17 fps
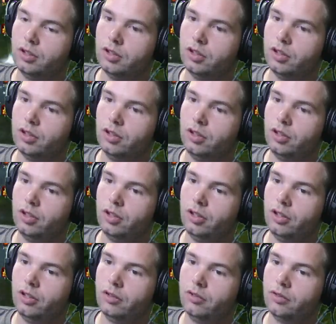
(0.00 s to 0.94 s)

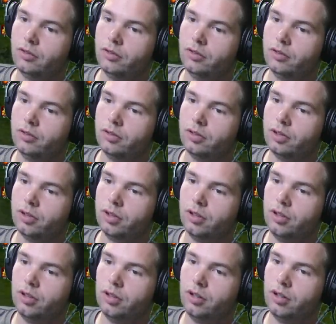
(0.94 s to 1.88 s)
Coil,
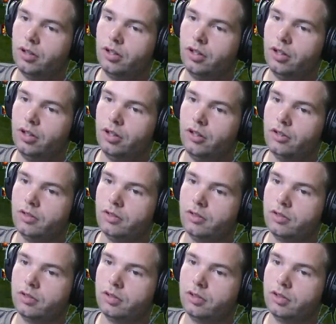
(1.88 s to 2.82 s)
coil,
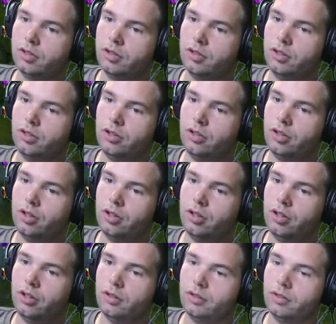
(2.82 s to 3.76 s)

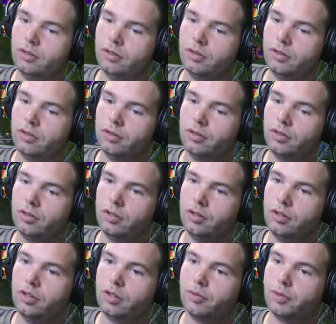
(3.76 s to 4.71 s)
coil.
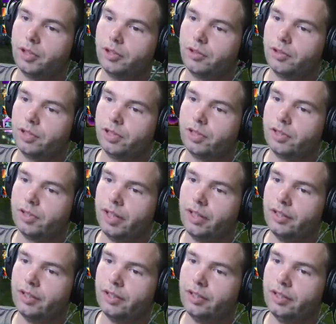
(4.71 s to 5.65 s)
Reducing this
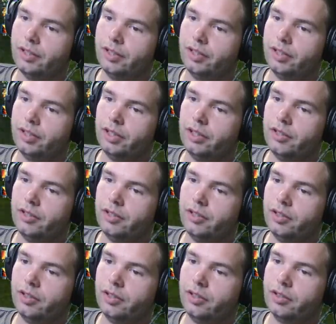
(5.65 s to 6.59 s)
guy's
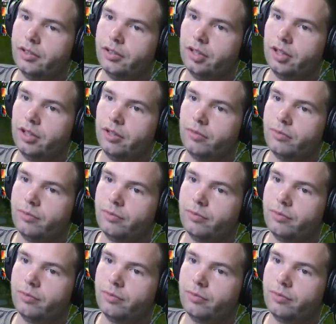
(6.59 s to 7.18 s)
healings. Got him.